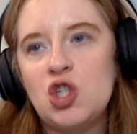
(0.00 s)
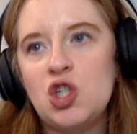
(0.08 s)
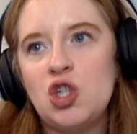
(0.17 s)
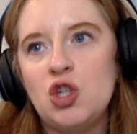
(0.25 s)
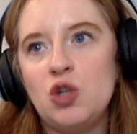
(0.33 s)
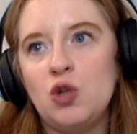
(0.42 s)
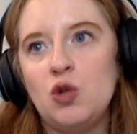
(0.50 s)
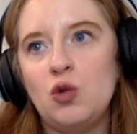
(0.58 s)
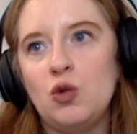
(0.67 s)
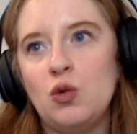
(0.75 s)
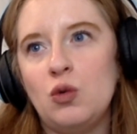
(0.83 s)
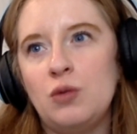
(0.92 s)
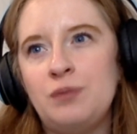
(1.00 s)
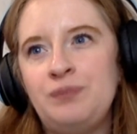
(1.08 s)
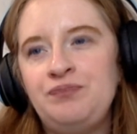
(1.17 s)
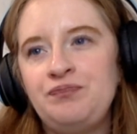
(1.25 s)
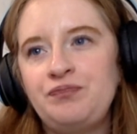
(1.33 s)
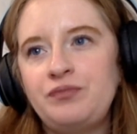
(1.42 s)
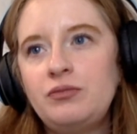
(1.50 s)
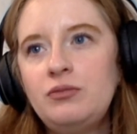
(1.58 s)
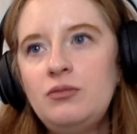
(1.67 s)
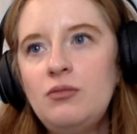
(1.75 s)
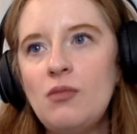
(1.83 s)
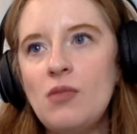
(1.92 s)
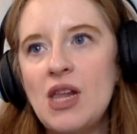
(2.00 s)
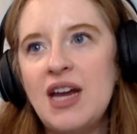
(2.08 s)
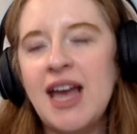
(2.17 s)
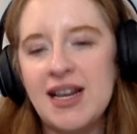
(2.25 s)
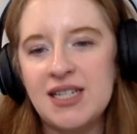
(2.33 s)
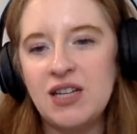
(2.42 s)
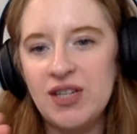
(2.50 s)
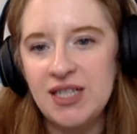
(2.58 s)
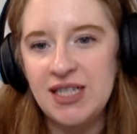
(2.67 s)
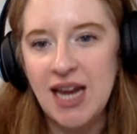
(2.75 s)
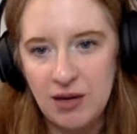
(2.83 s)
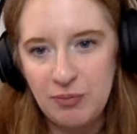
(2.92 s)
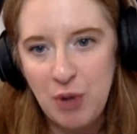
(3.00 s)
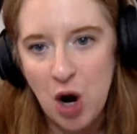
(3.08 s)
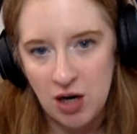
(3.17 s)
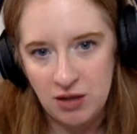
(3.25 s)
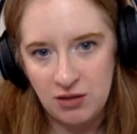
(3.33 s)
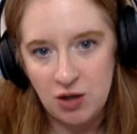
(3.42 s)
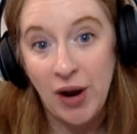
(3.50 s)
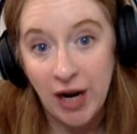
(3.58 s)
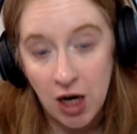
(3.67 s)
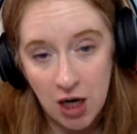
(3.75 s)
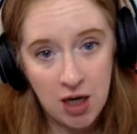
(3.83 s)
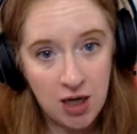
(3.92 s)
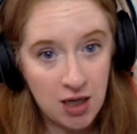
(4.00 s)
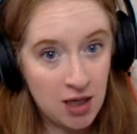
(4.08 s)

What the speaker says: to get to the date part quicker?